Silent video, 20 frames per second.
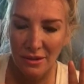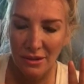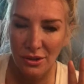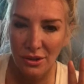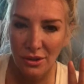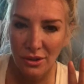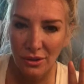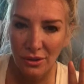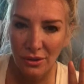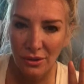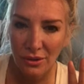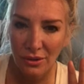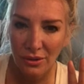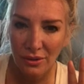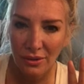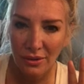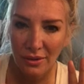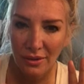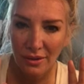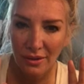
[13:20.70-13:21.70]
to
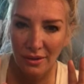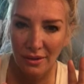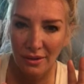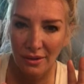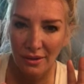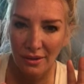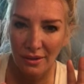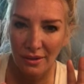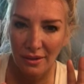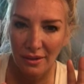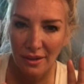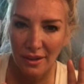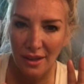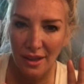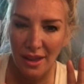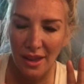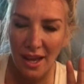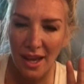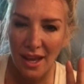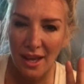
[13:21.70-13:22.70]
learn
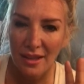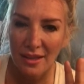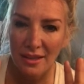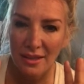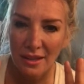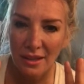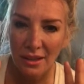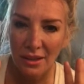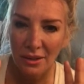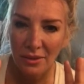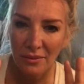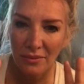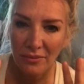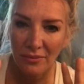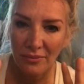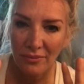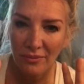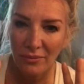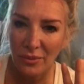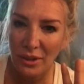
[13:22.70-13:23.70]
that
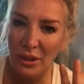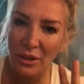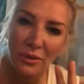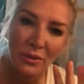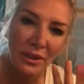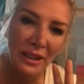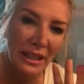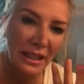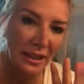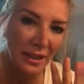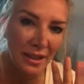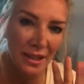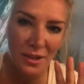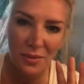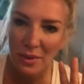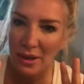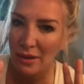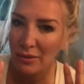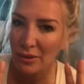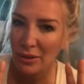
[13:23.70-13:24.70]
we don't need
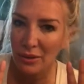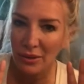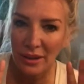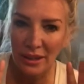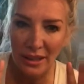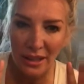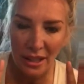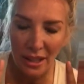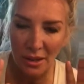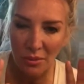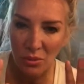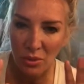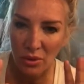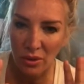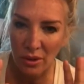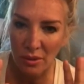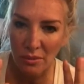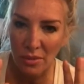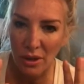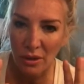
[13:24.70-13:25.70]
this way of learning
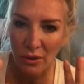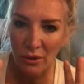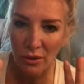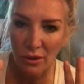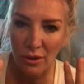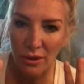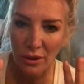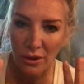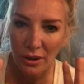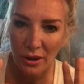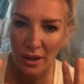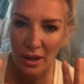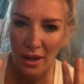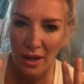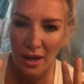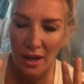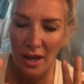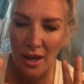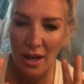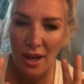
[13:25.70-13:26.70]
anymore in Mother Earth,
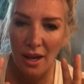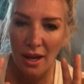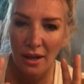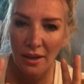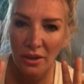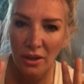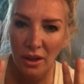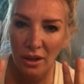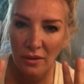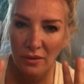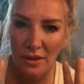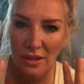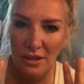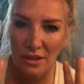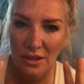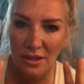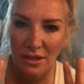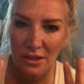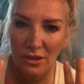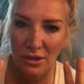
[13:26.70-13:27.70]
and all of us
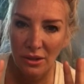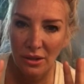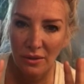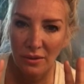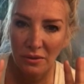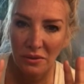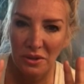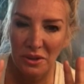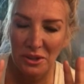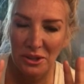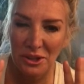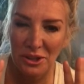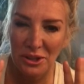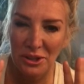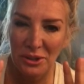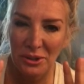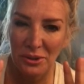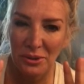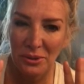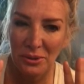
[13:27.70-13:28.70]
deserve
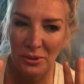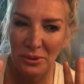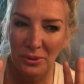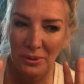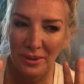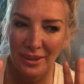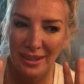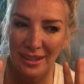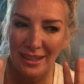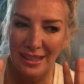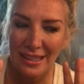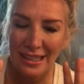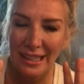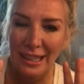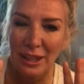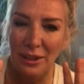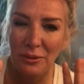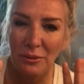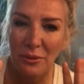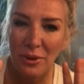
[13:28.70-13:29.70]
to
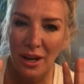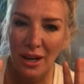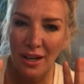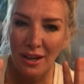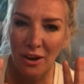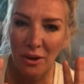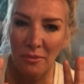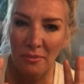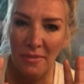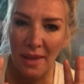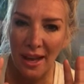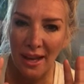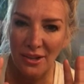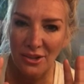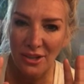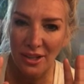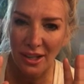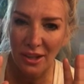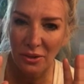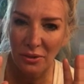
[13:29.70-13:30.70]
see what our
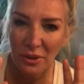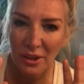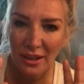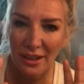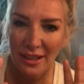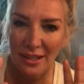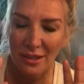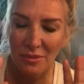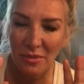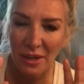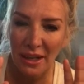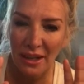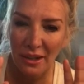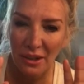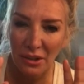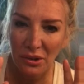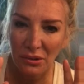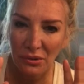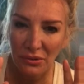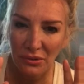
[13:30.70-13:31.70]
magic really is made
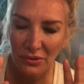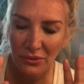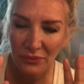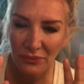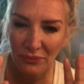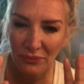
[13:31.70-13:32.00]
of